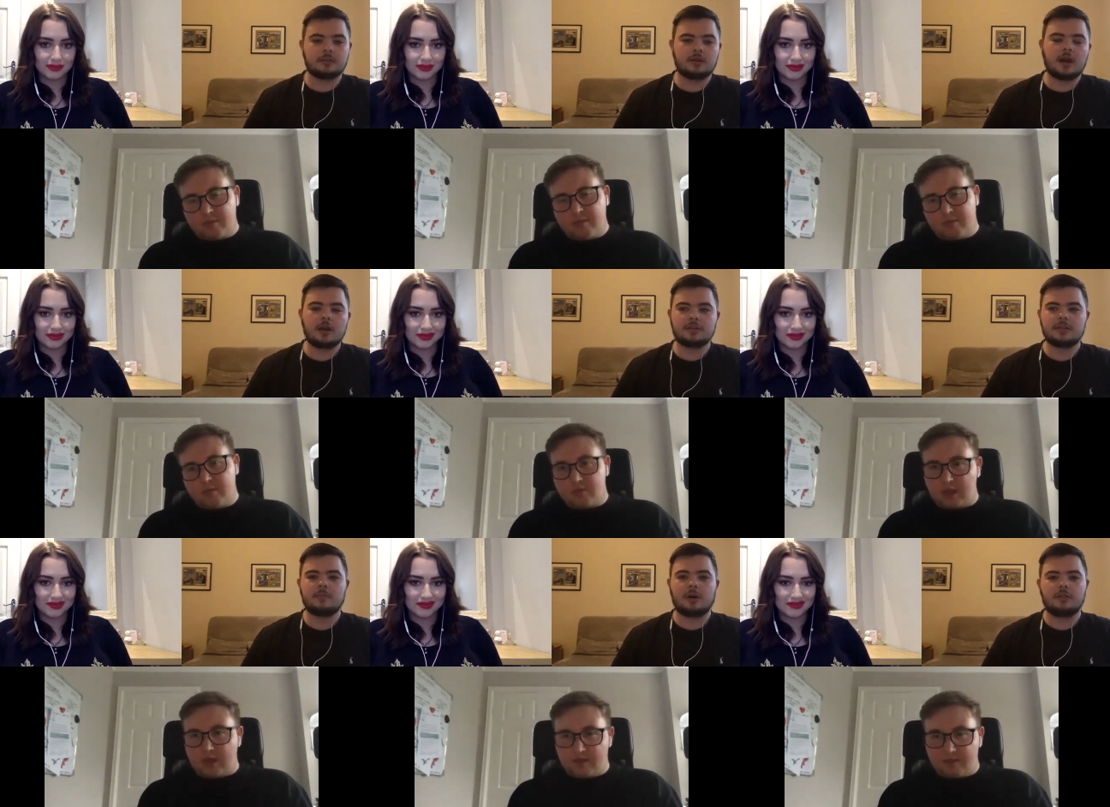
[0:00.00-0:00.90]
Speaker 1: I
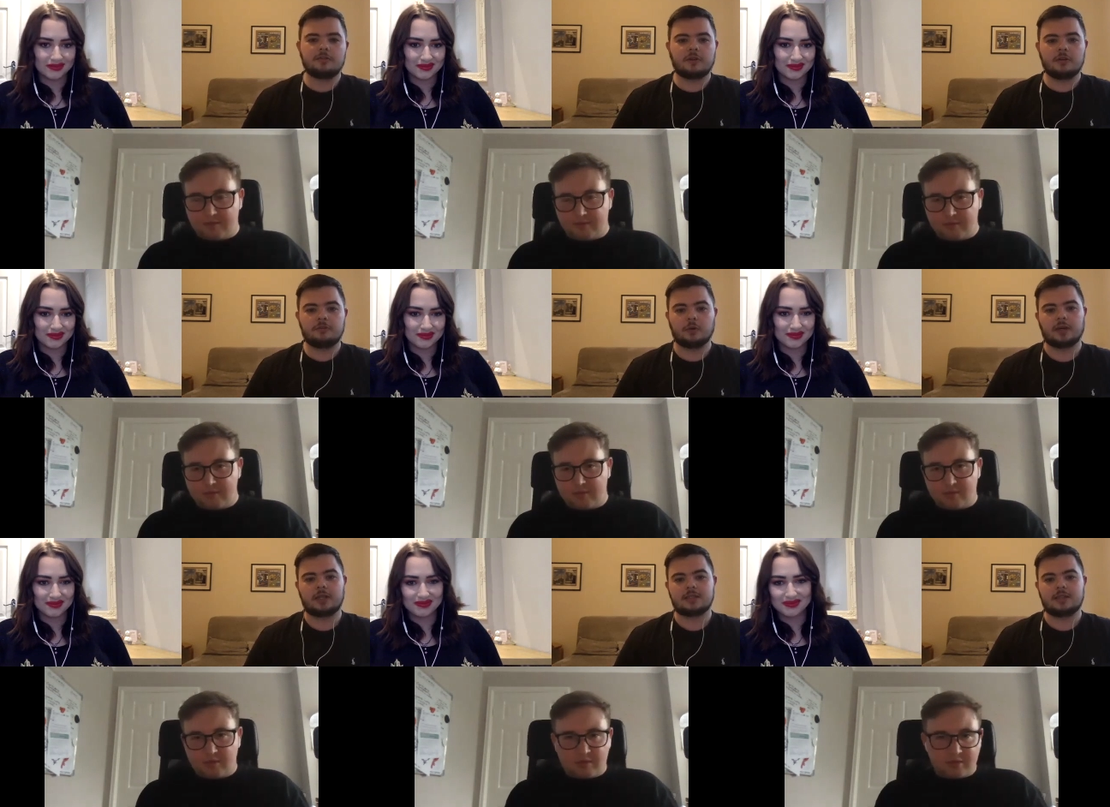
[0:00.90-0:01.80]
didn't mind the five four
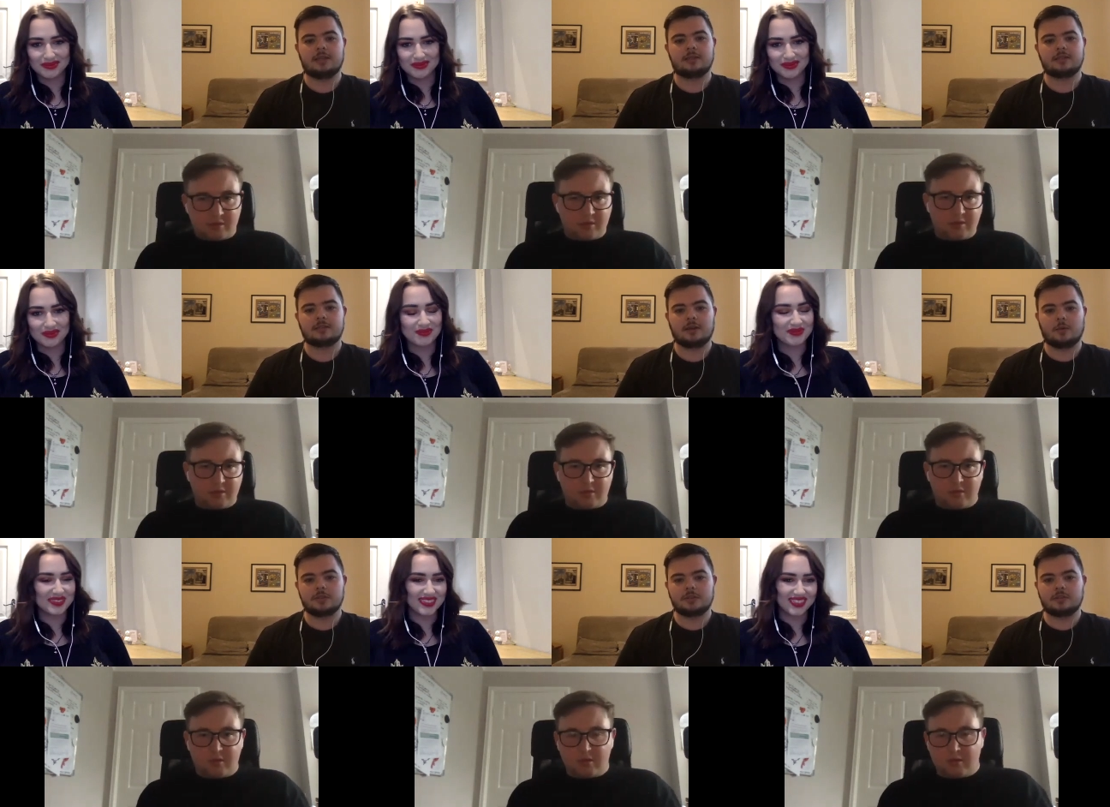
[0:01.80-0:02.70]
against Leeds. I
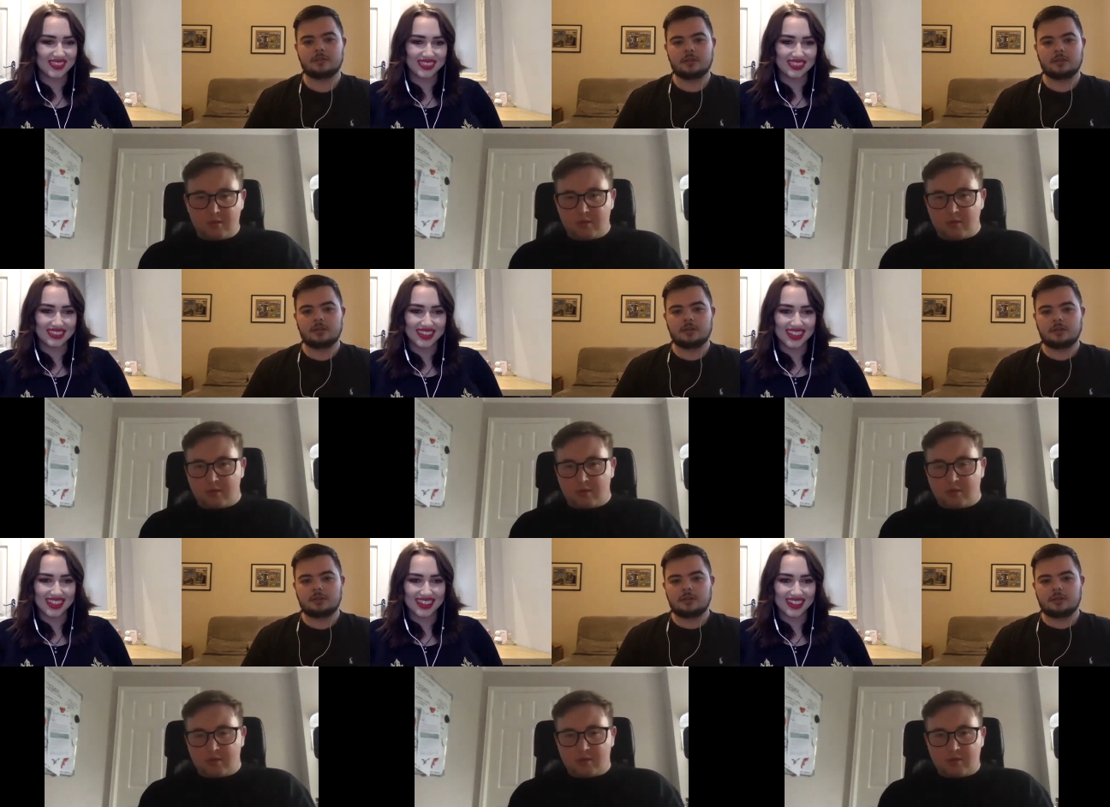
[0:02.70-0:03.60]
wasn't
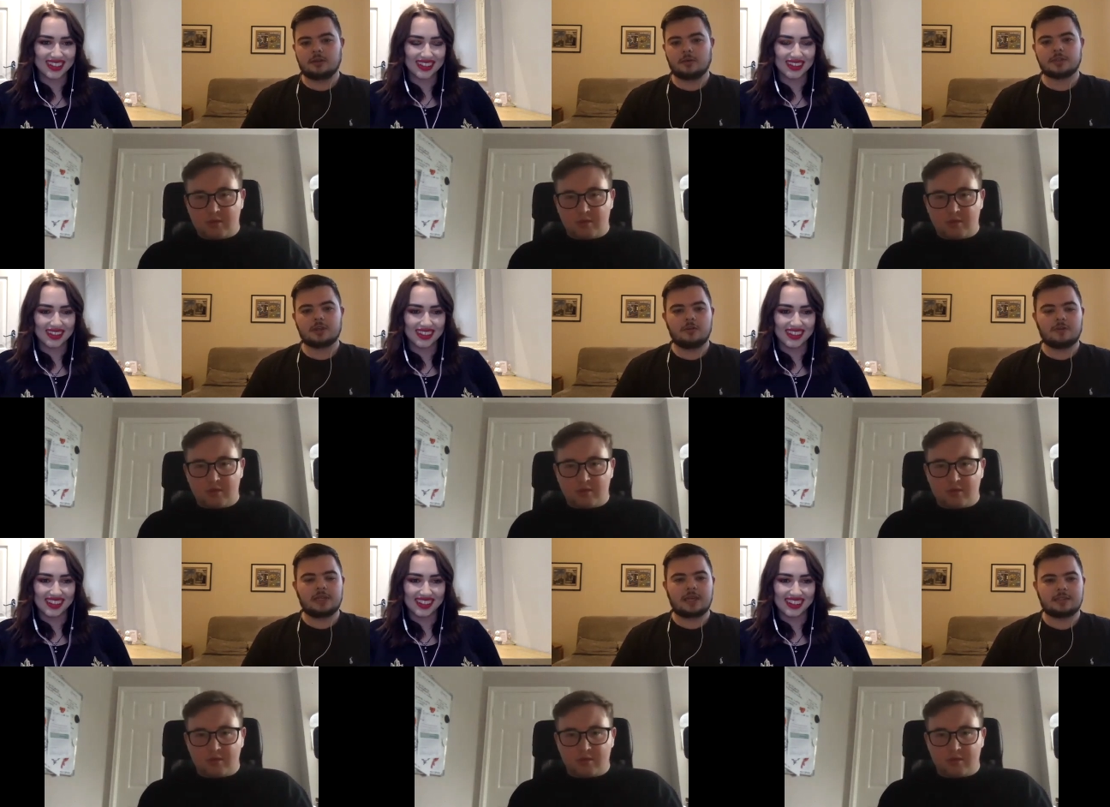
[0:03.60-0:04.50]
I wasn't
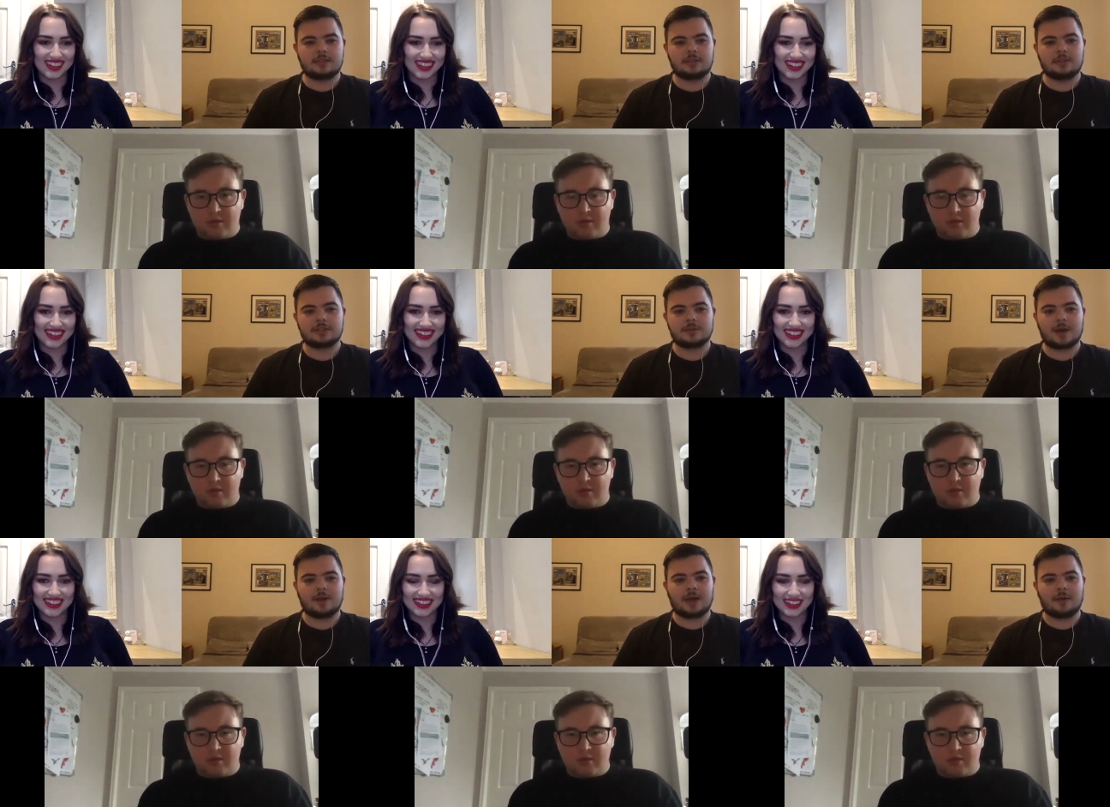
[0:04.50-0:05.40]
overly kicked in the nuts
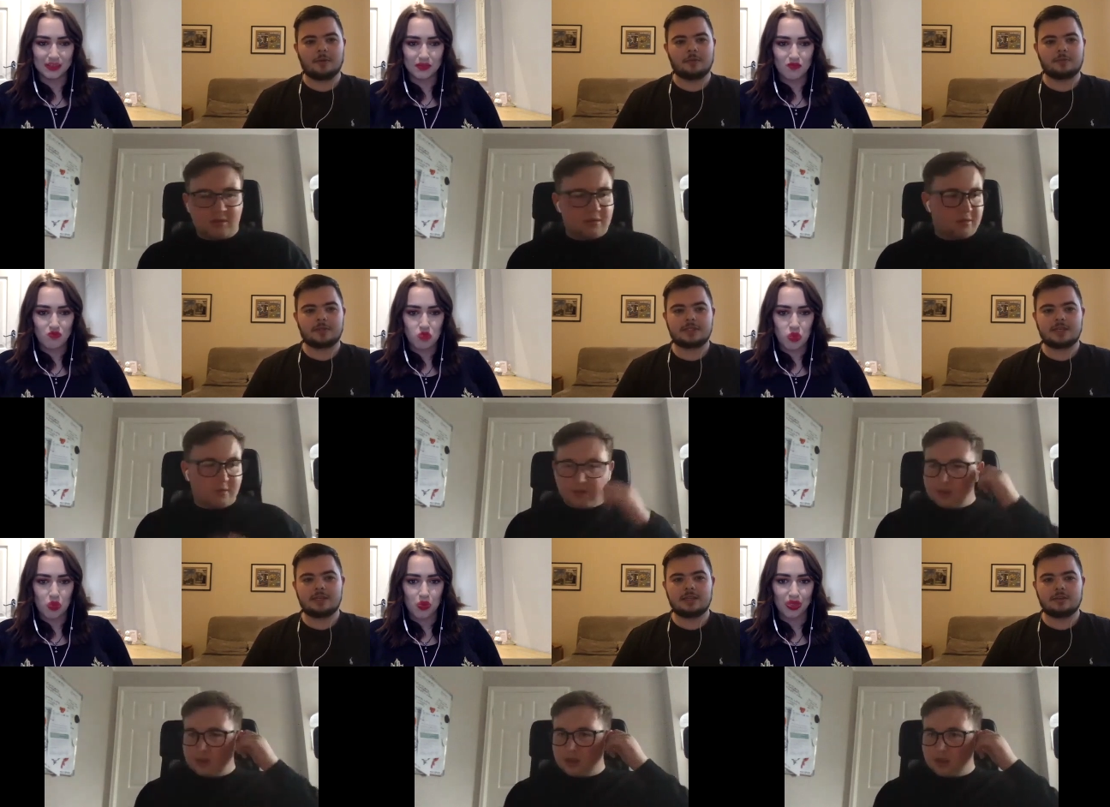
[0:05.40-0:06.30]
about that one.
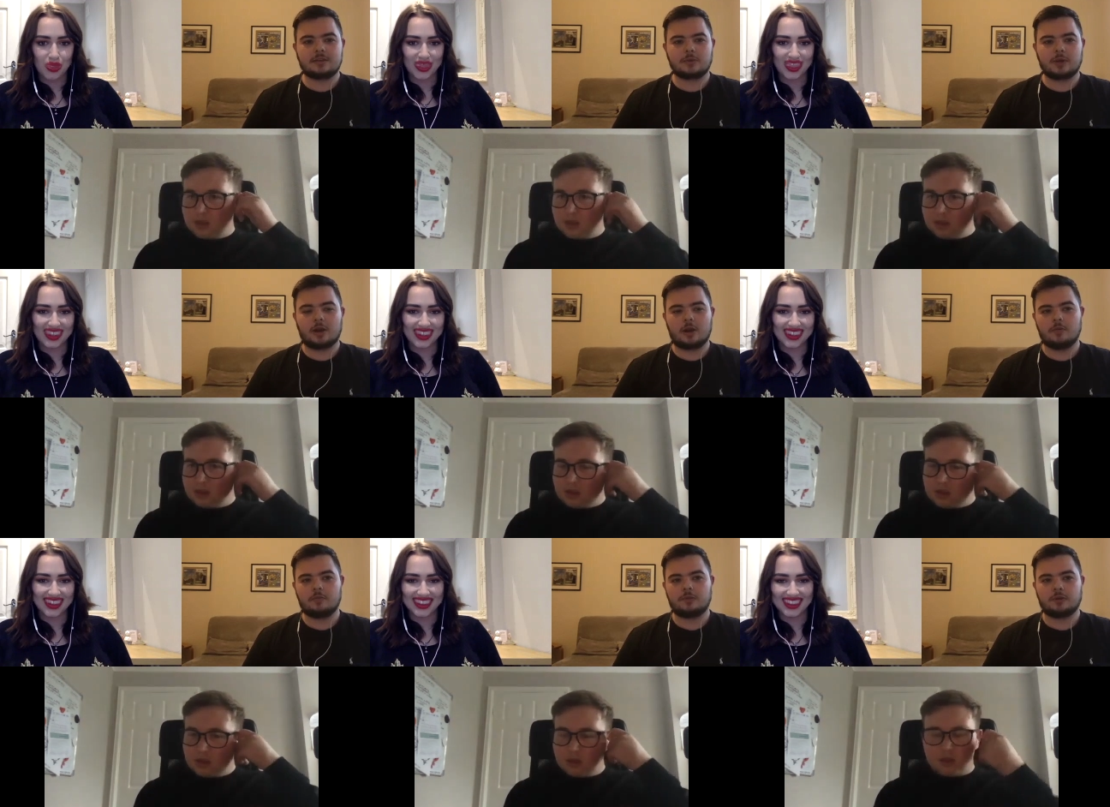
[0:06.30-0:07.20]
Conceding three at
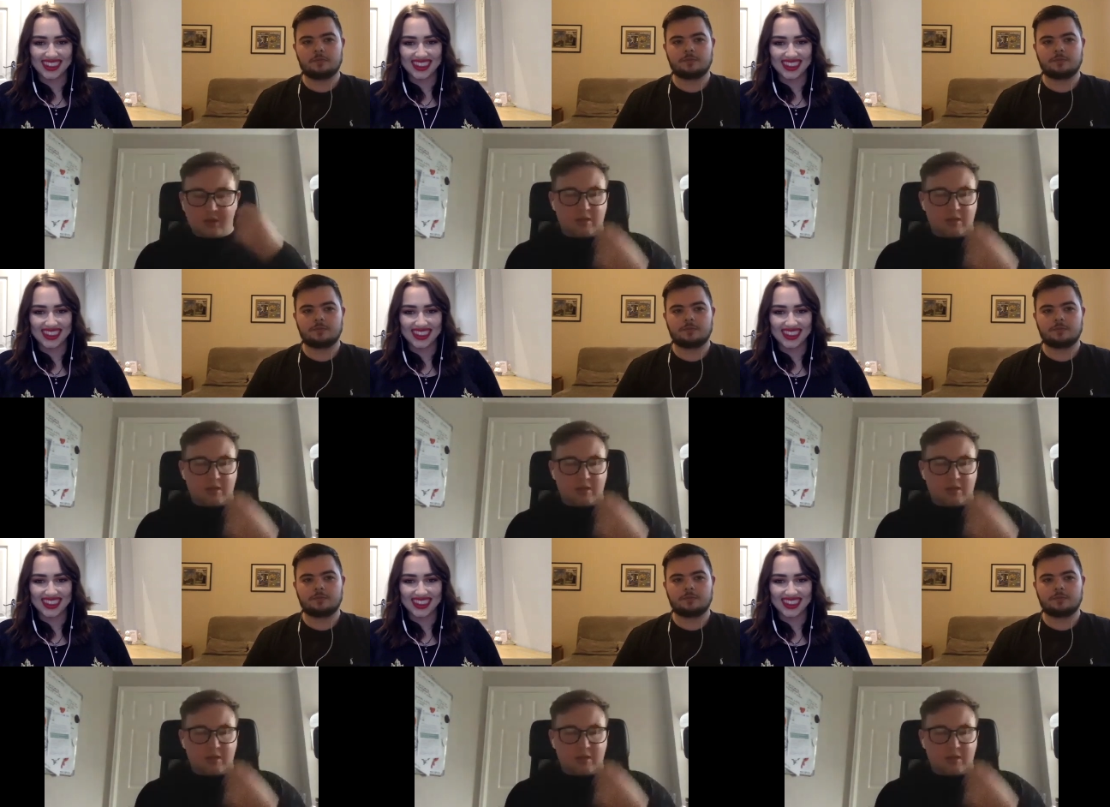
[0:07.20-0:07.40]
home for